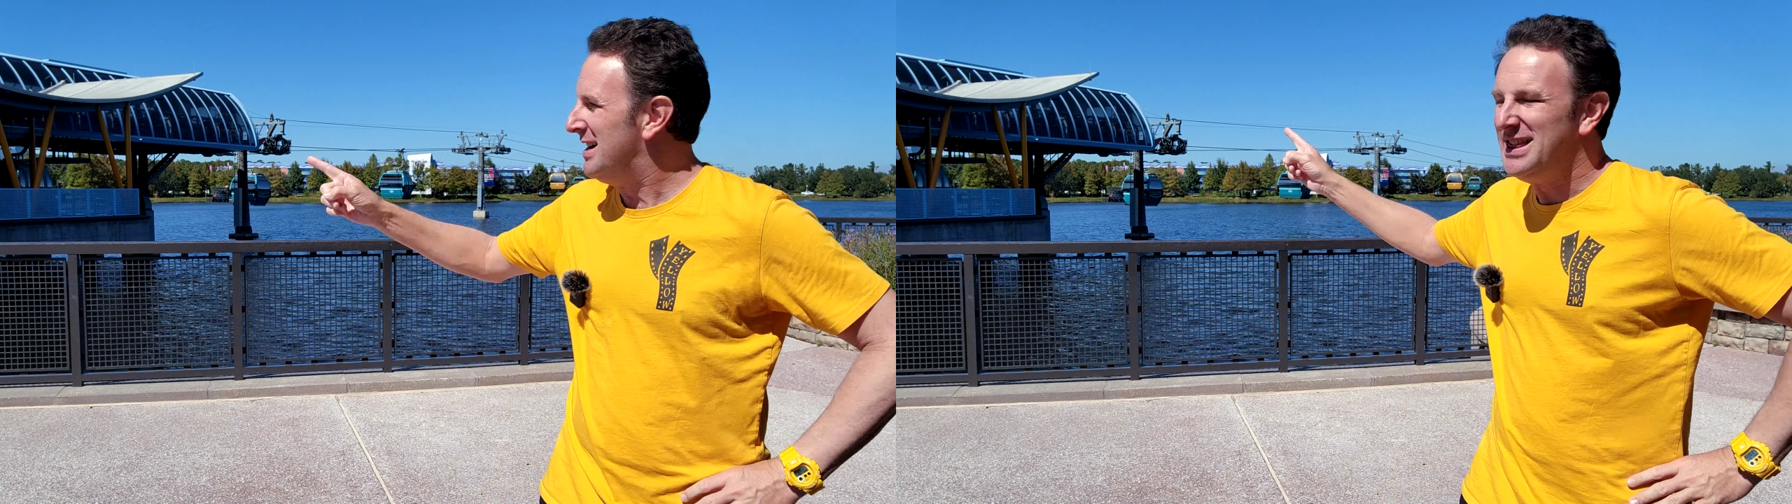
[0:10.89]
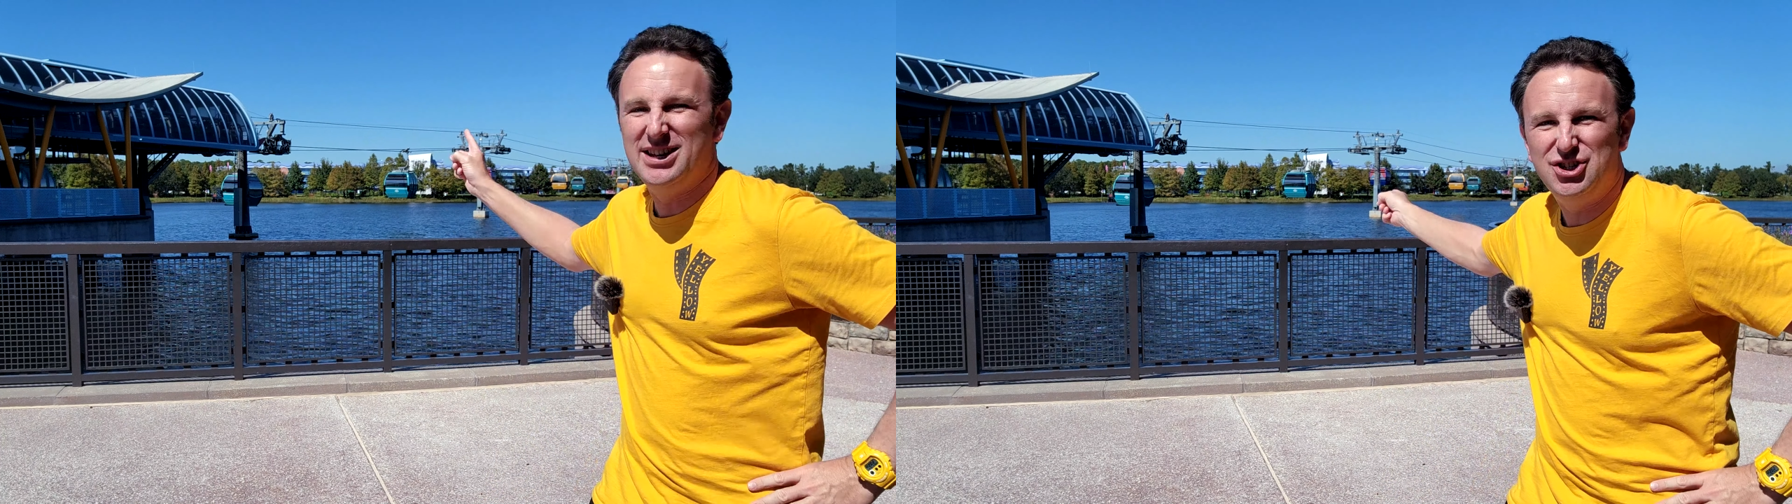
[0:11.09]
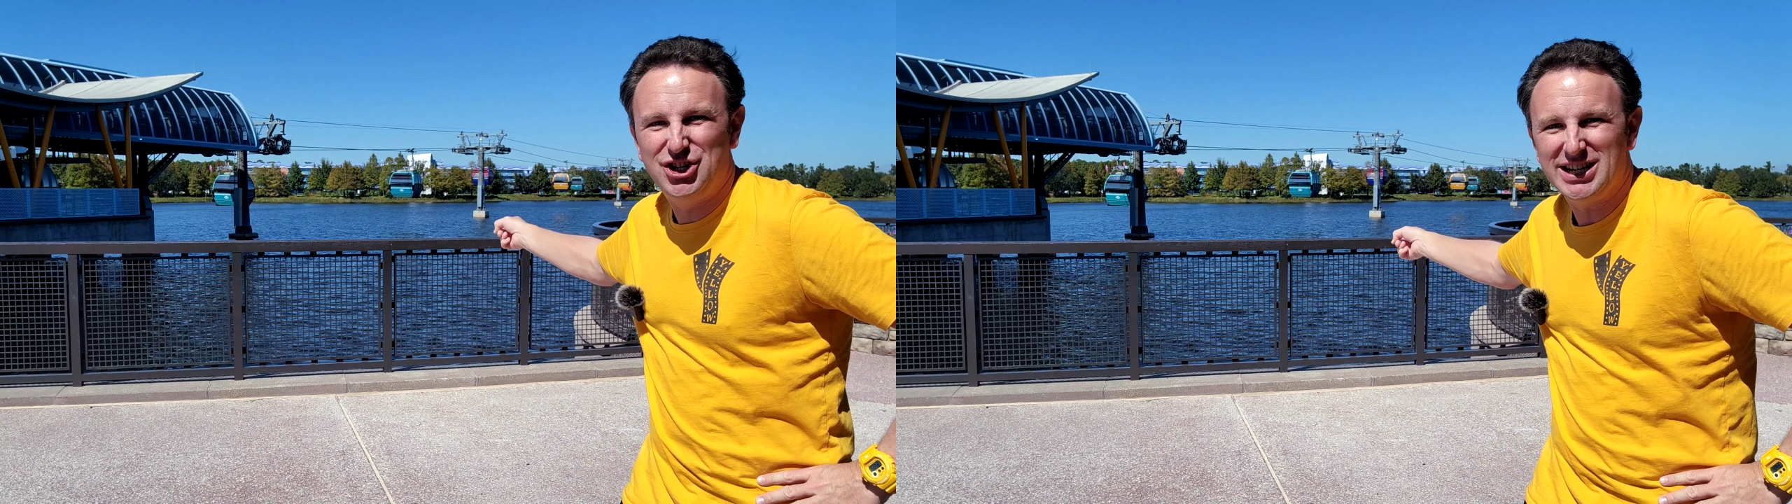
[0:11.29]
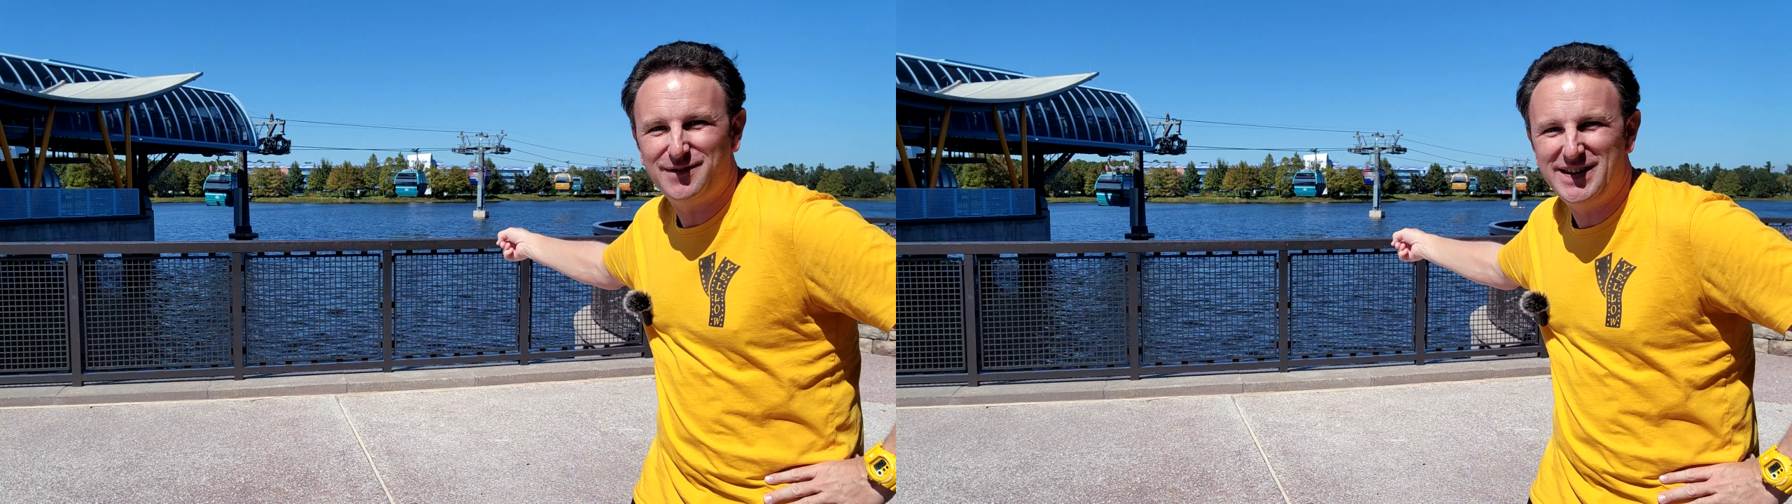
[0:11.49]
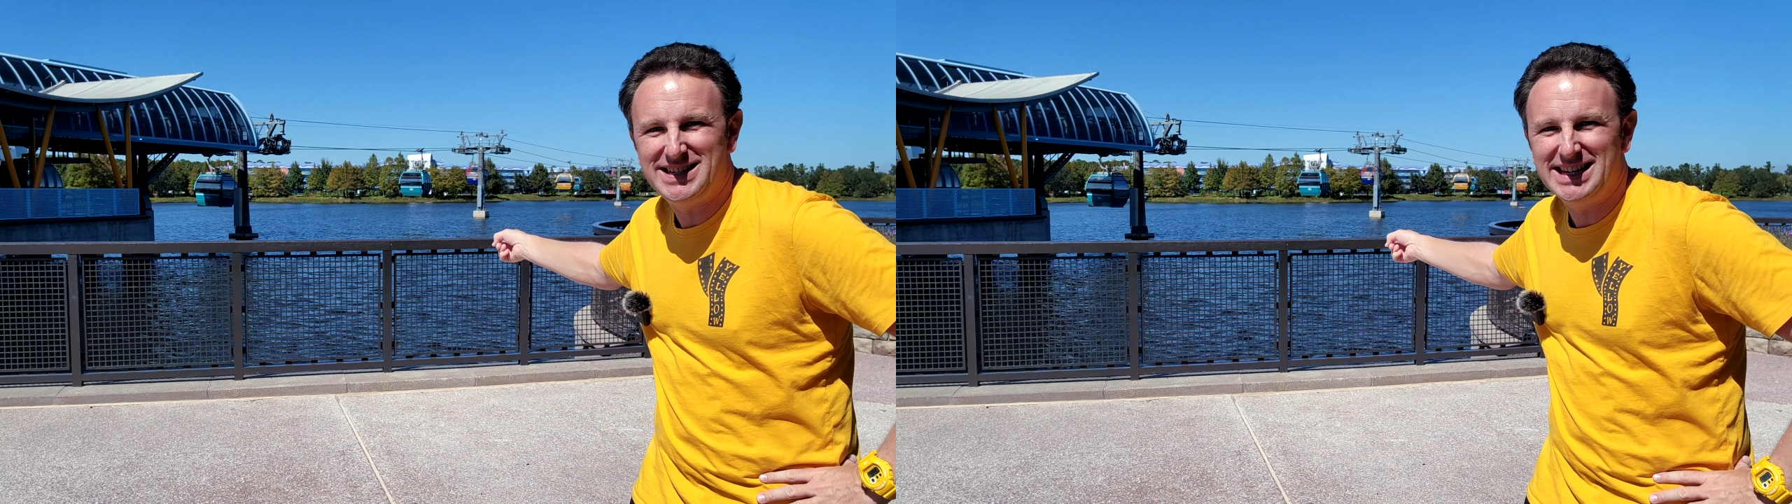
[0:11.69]
than just
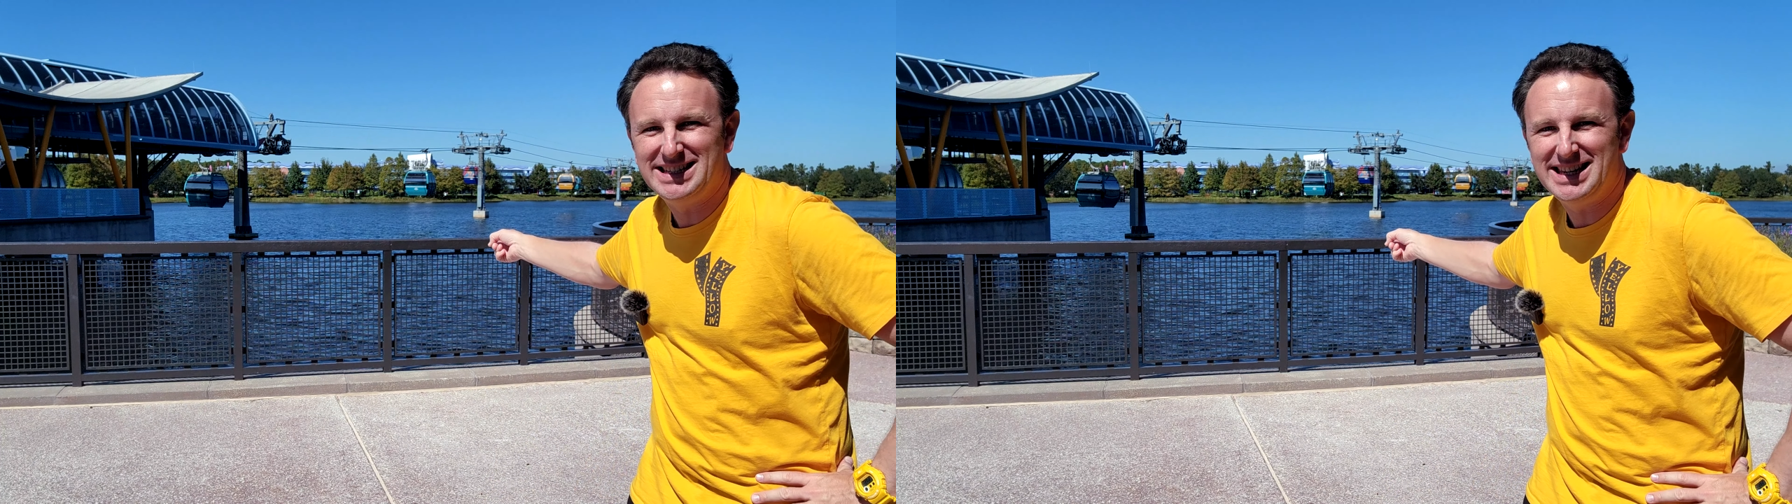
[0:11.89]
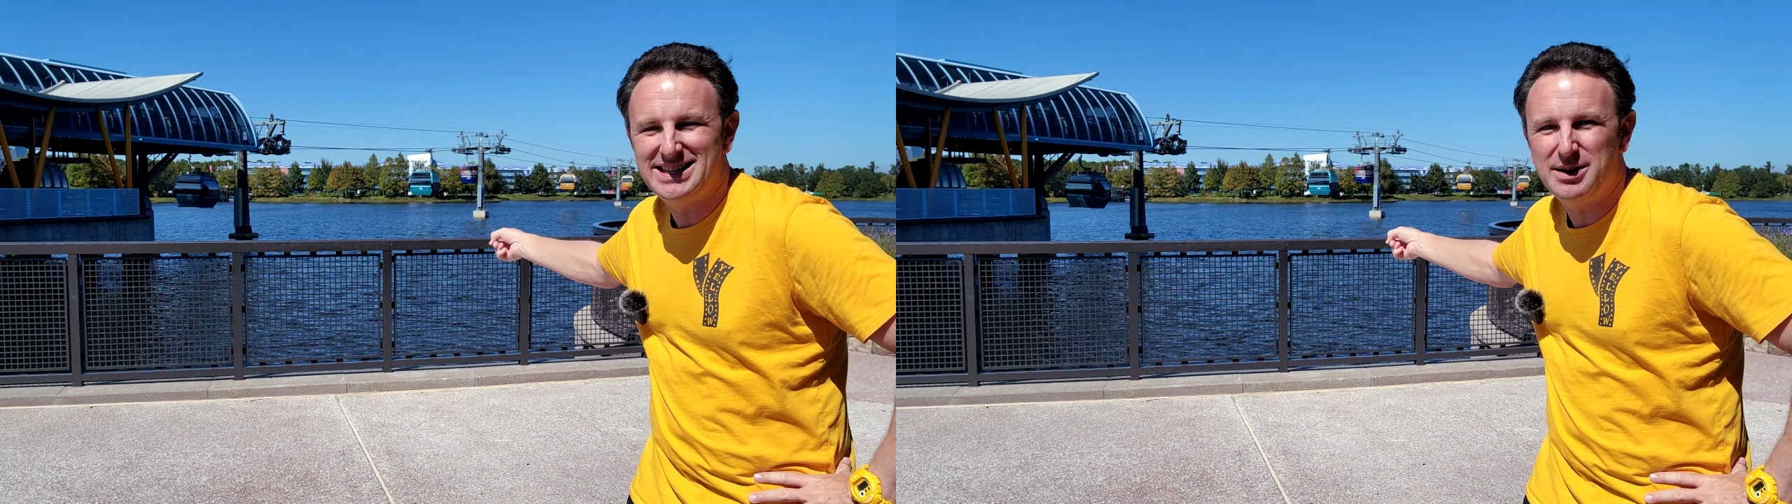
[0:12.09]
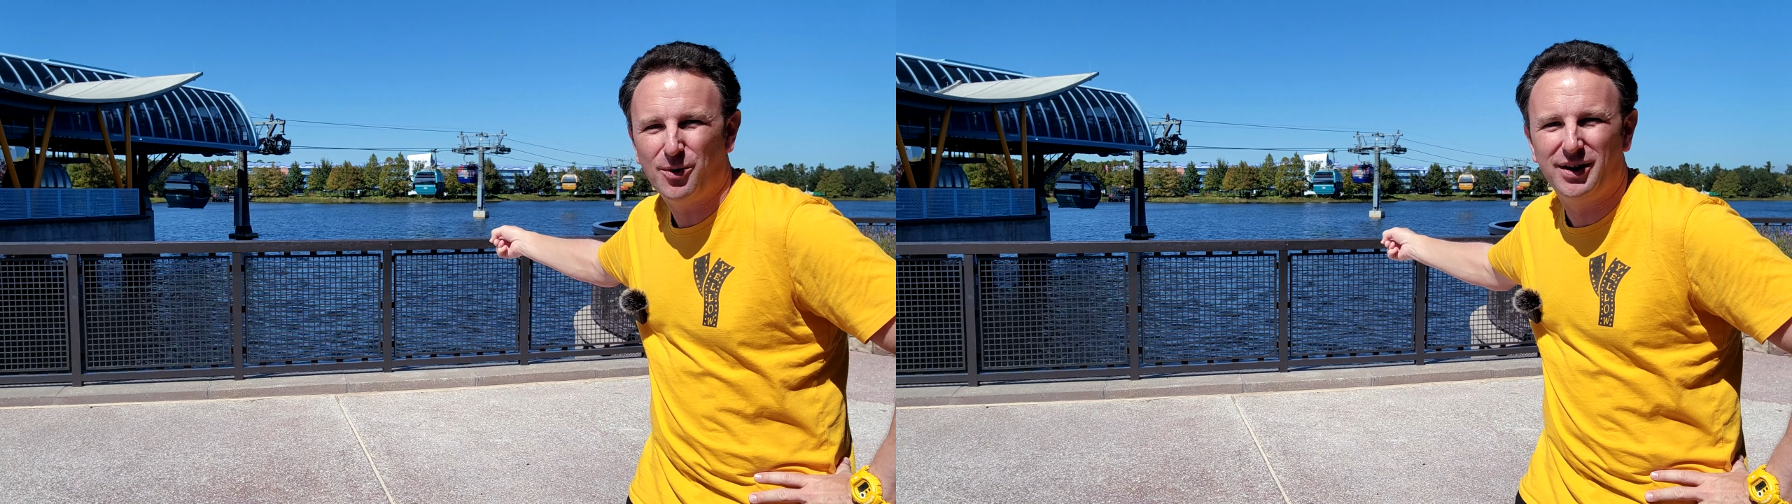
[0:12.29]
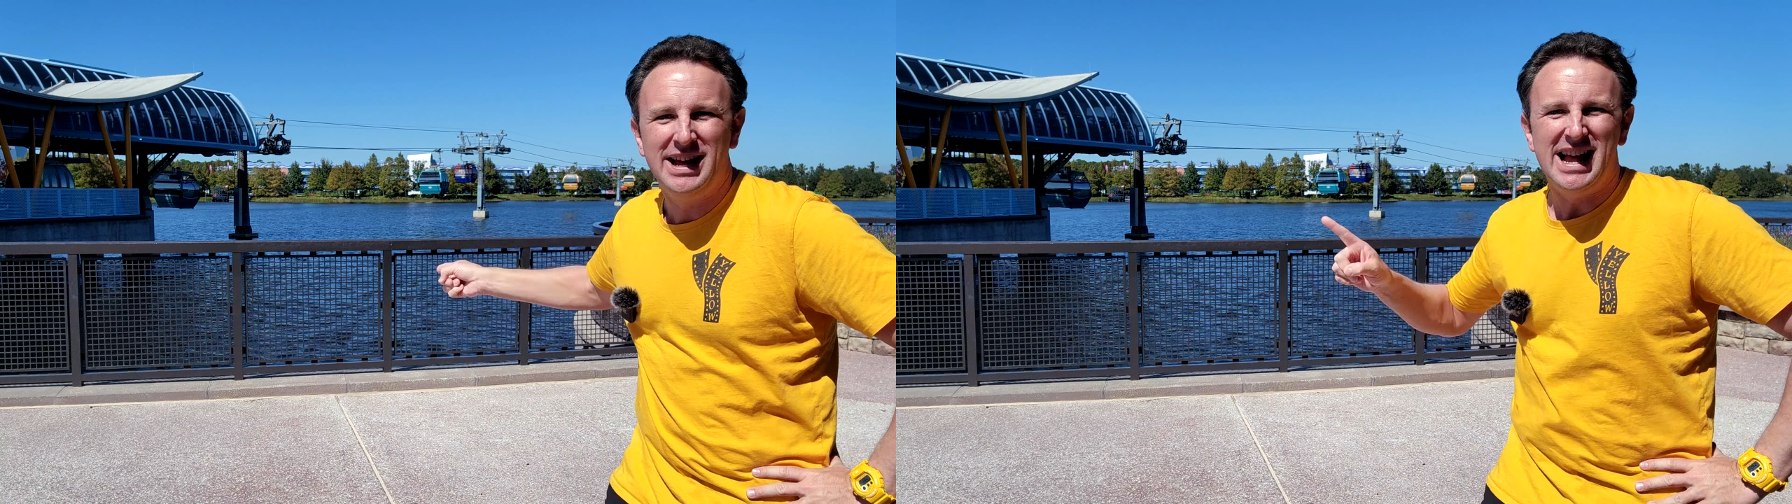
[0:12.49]
visiting Disney World.